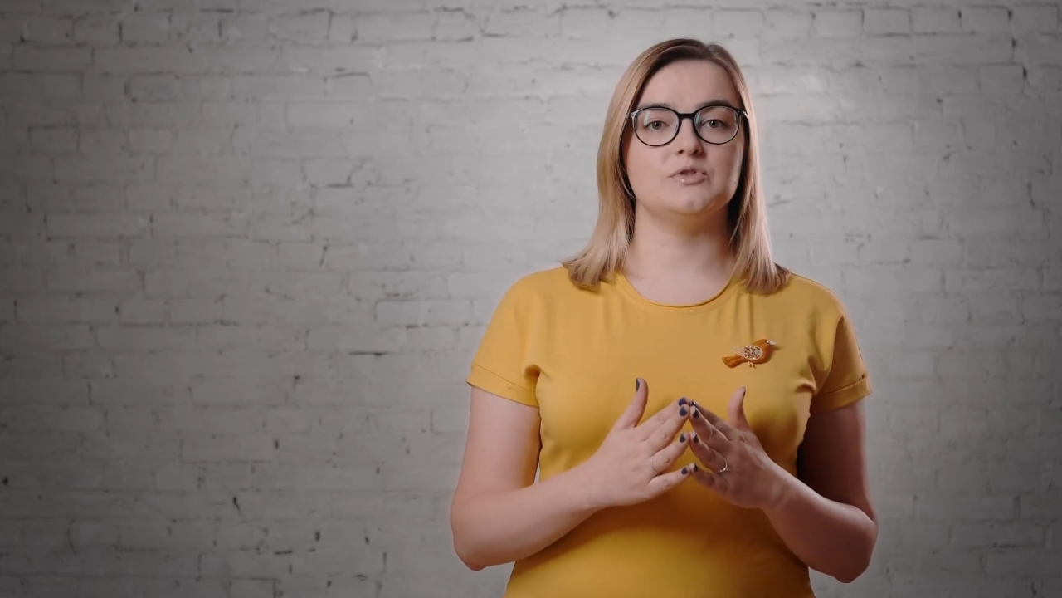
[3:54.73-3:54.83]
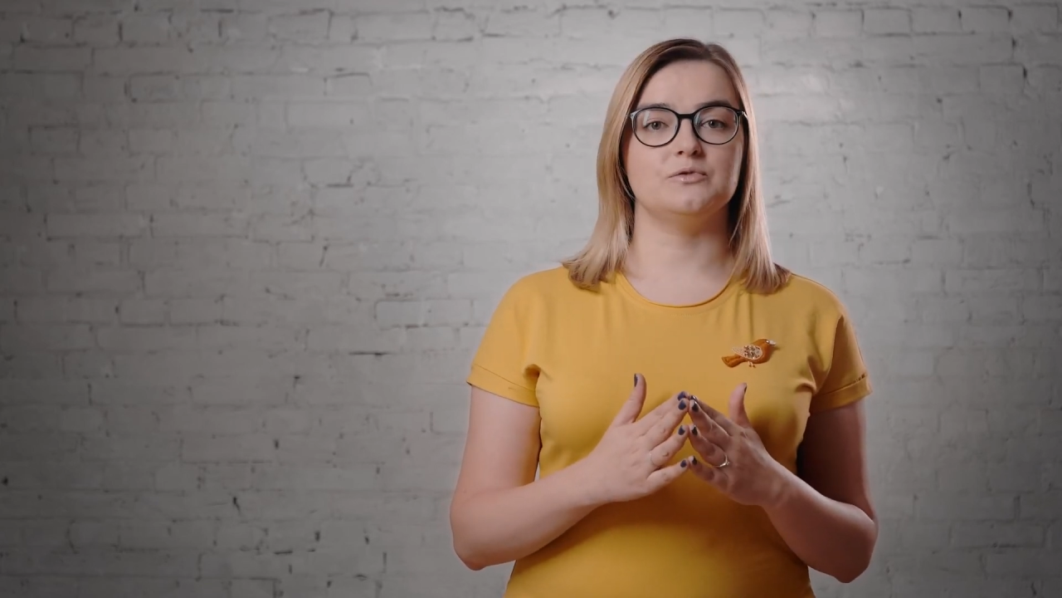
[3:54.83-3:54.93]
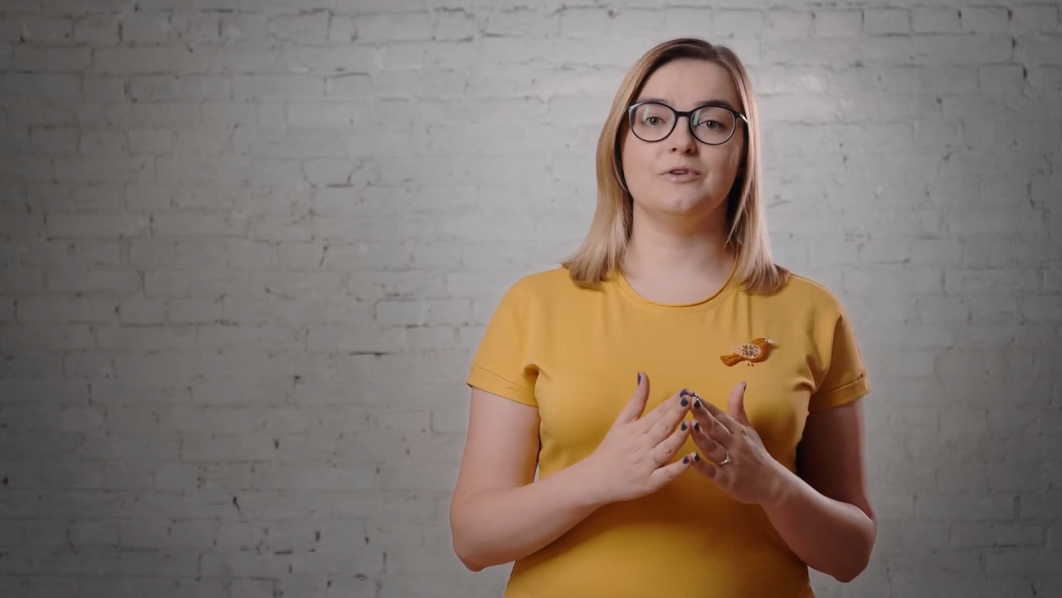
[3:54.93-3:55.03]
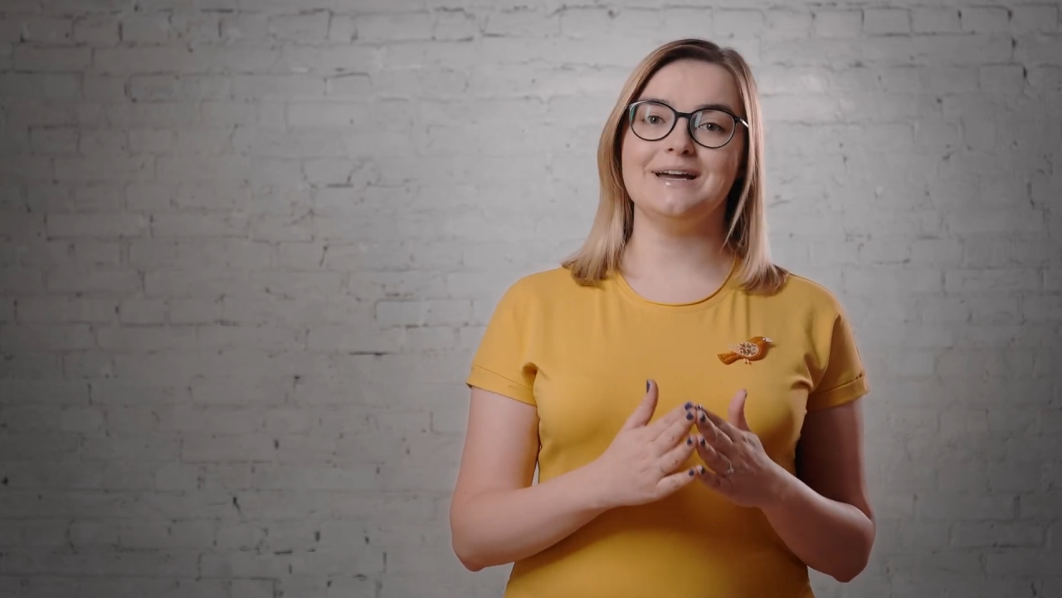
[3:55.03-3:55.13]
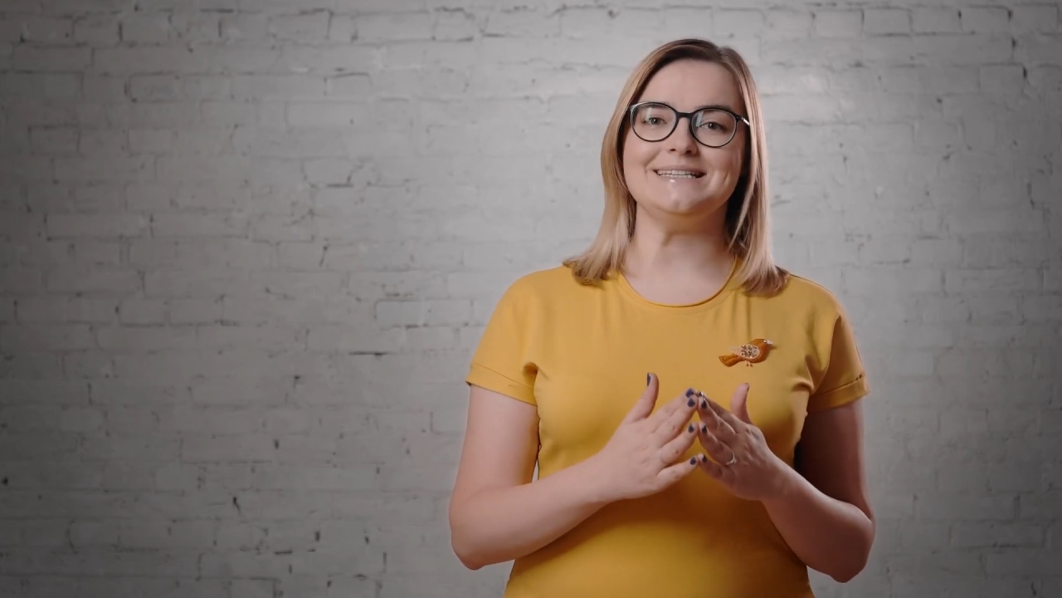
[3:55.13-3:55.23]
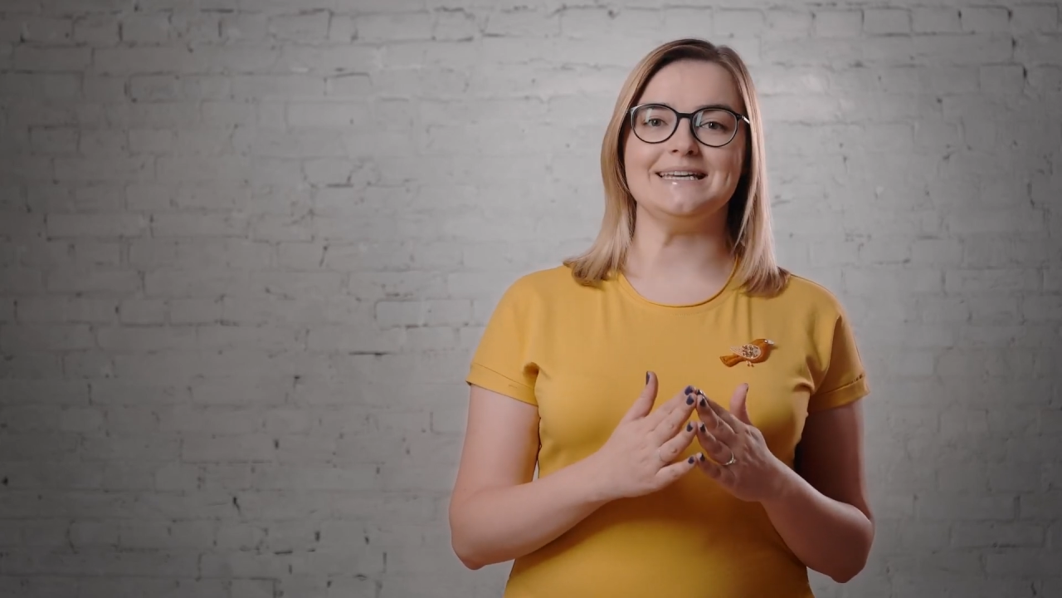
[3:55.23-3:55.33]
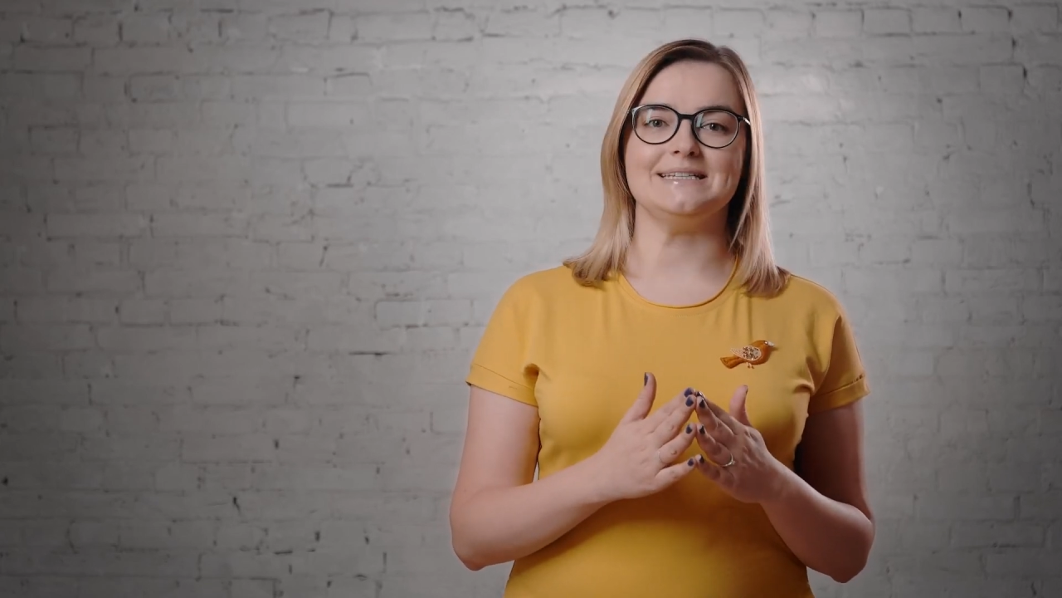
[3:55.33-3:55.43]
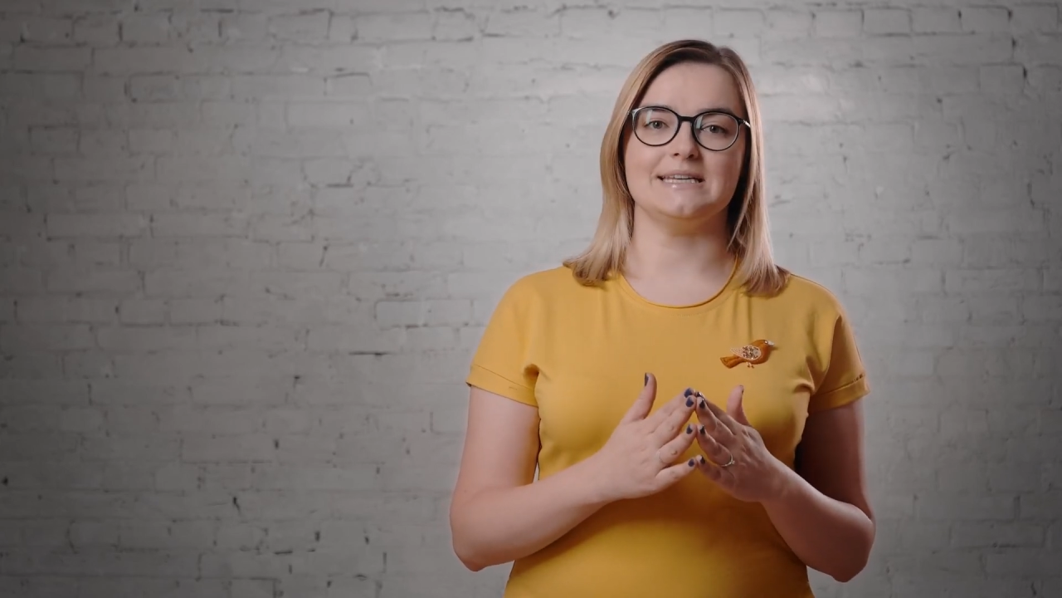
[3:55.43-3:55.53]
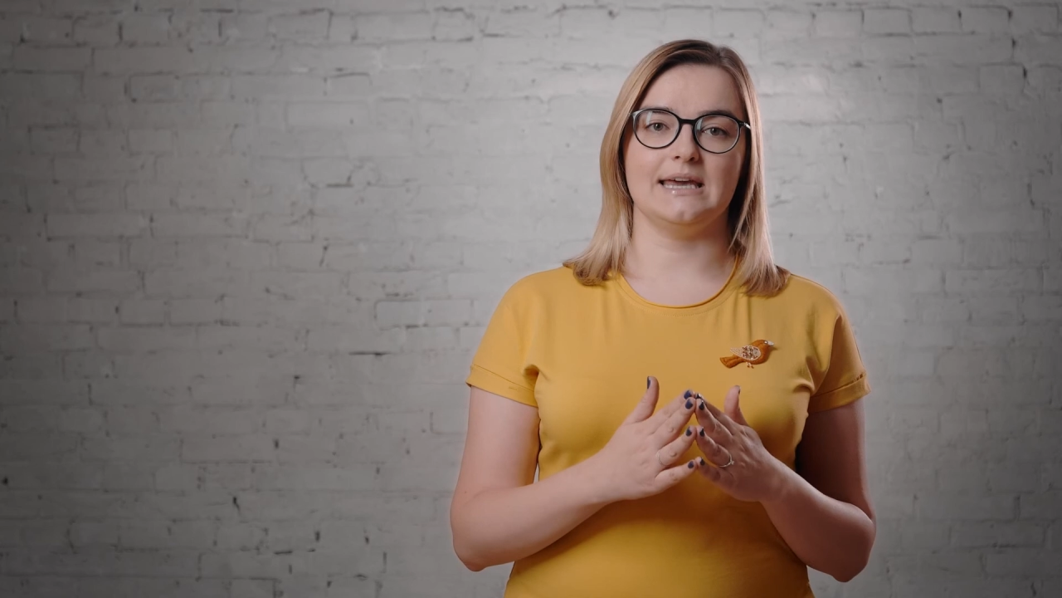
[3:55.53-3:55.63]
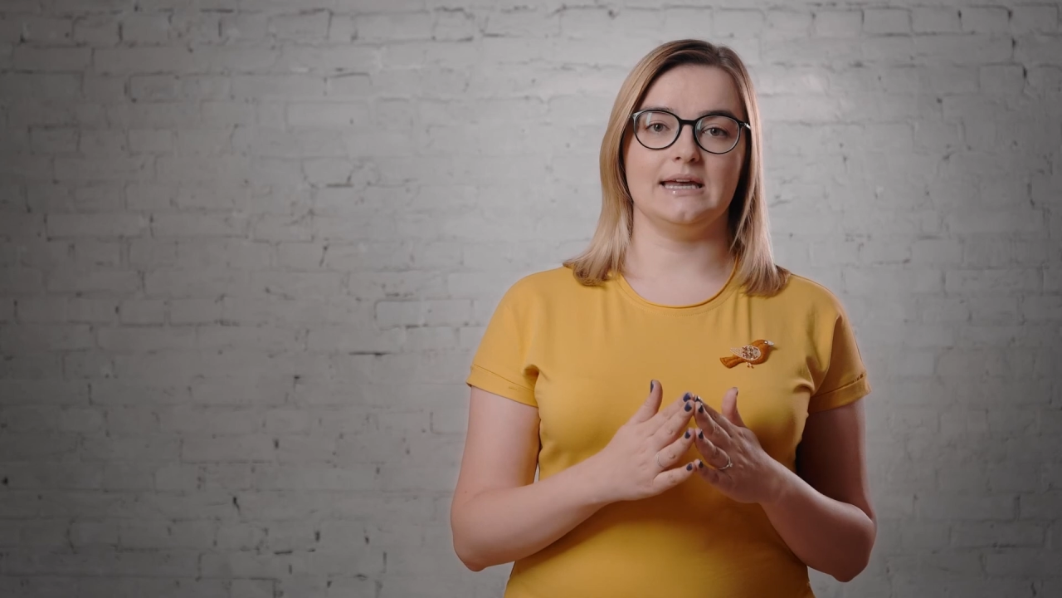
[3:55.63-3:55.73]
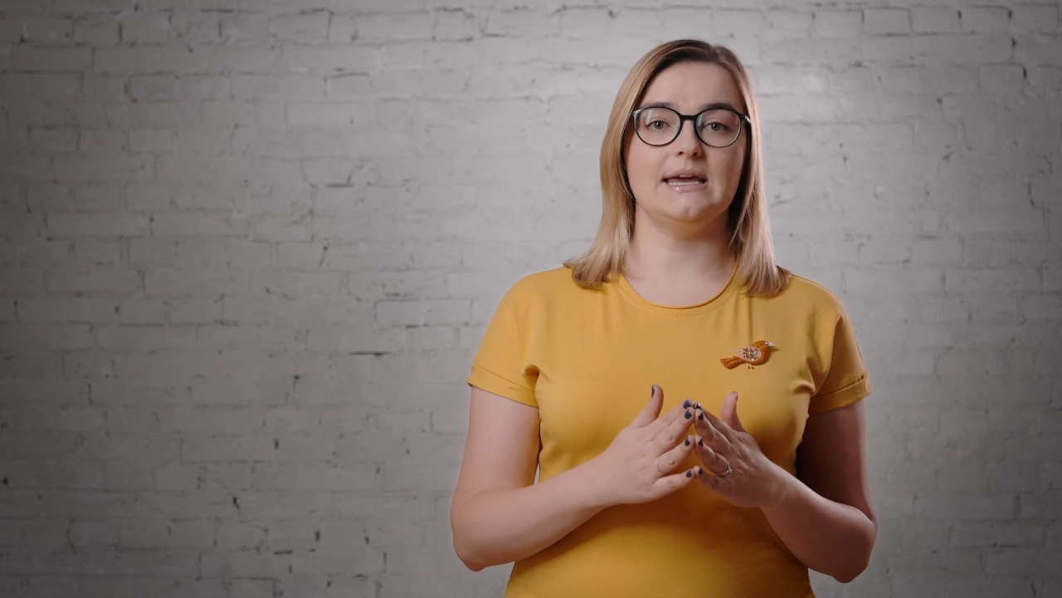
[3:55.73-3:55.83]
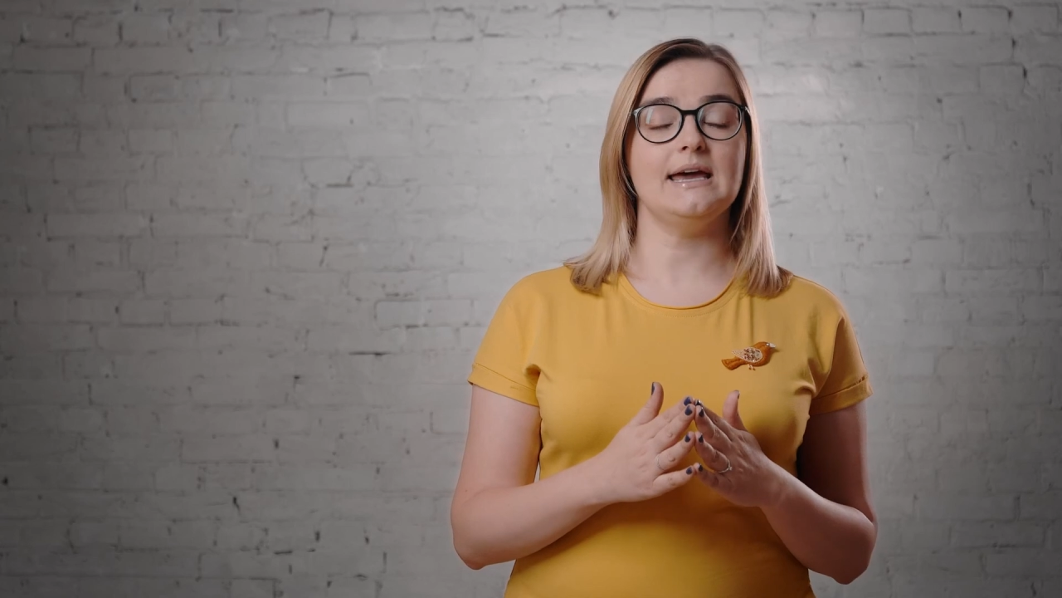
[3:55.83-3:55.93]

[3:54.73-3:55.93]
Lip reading: to finding it again